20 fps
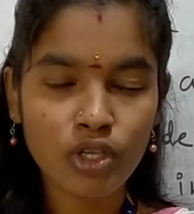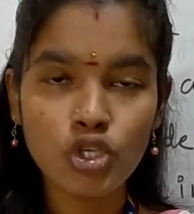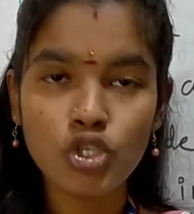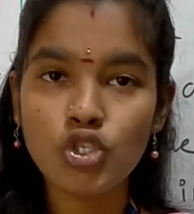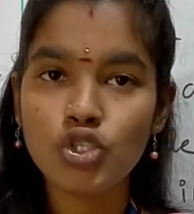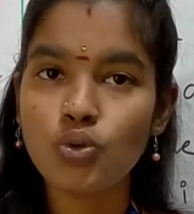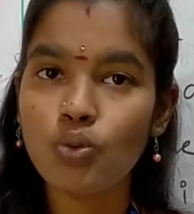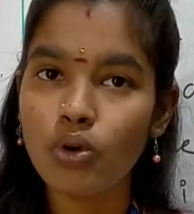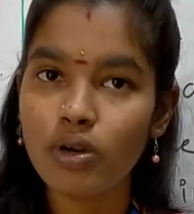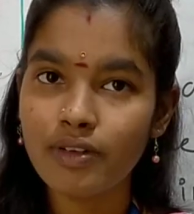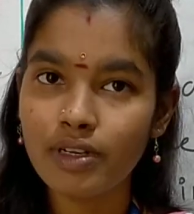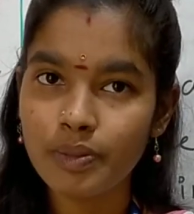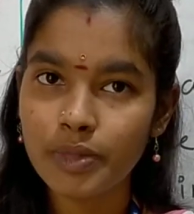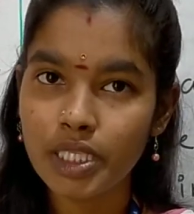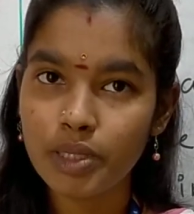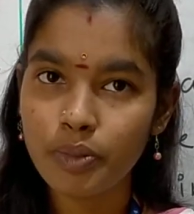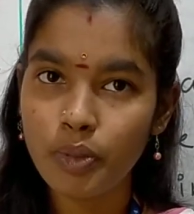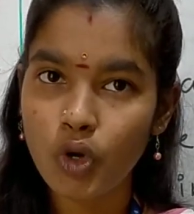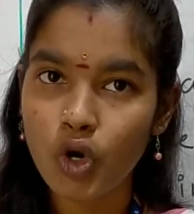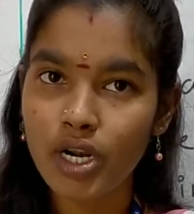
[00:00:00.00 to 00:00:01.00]
So what will be
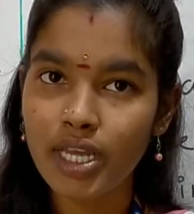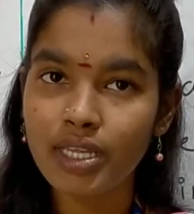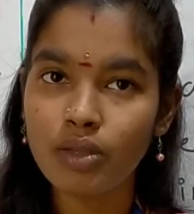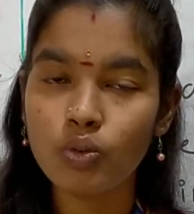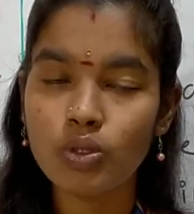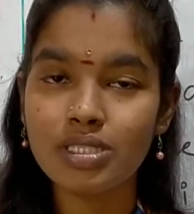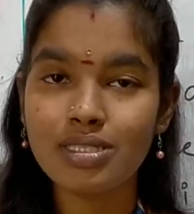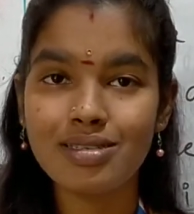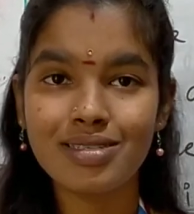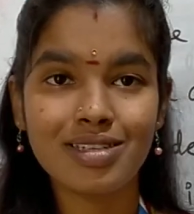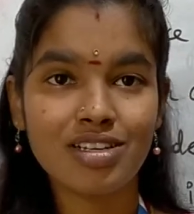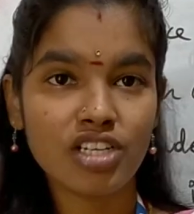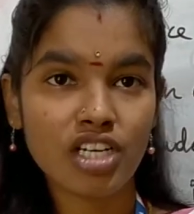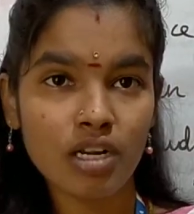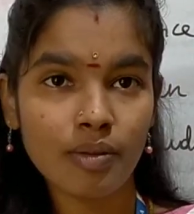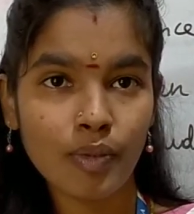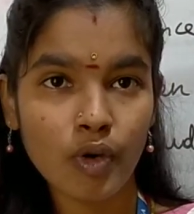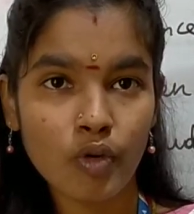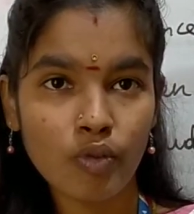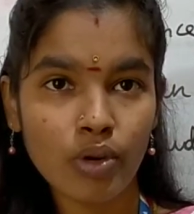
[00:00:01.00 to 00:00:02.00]
the product? What is the general
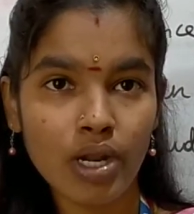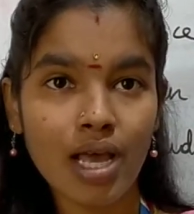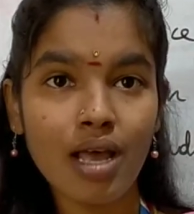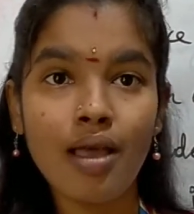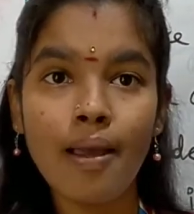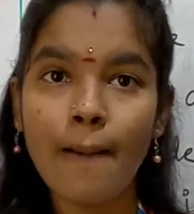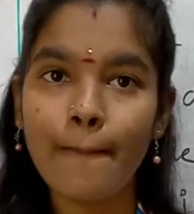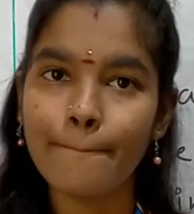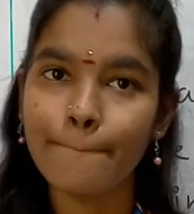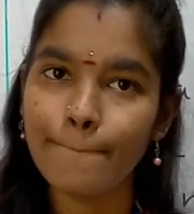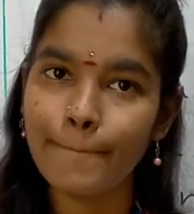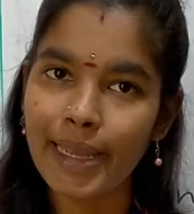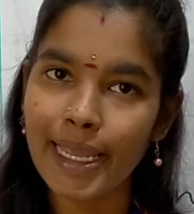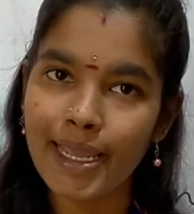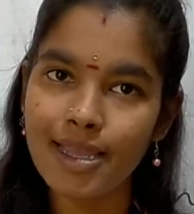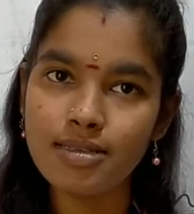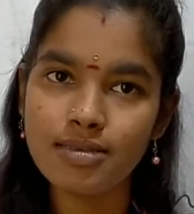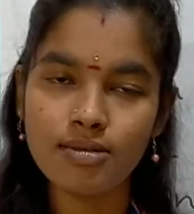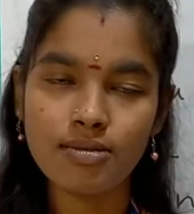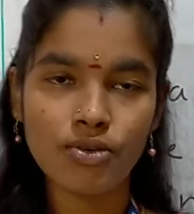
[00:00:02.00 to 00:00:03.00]
formula?
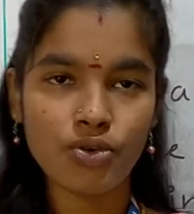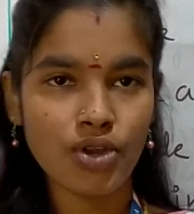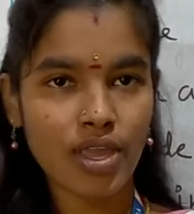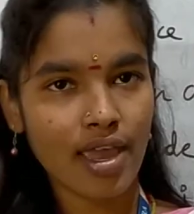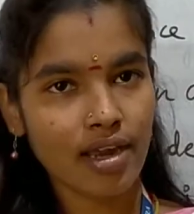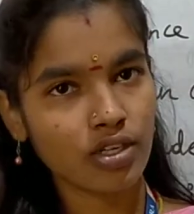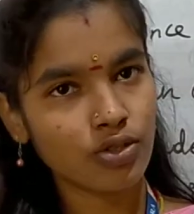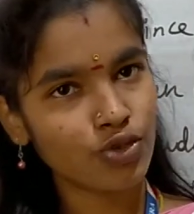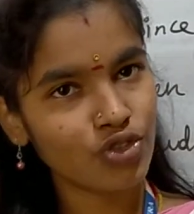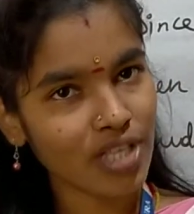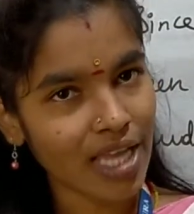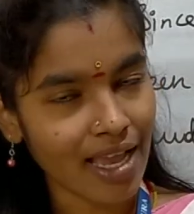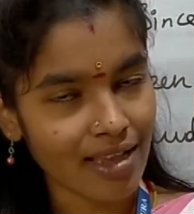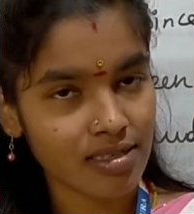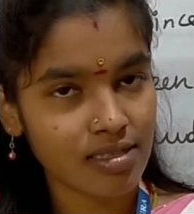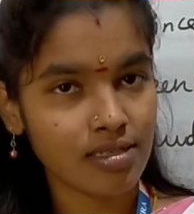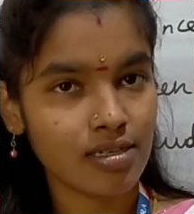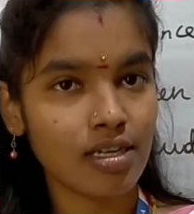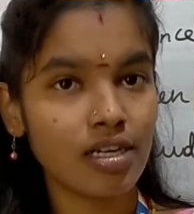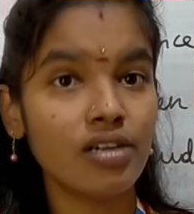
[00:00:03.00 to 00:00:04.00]
Base react with
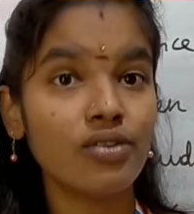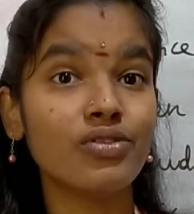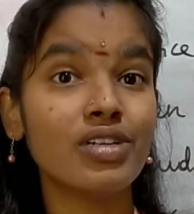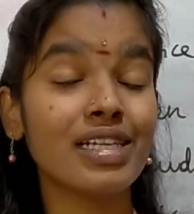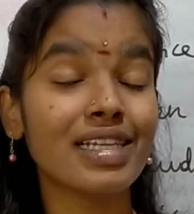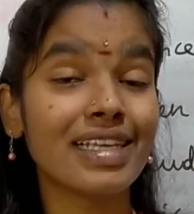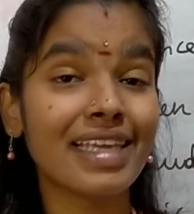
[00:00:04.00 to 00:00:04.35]
acid will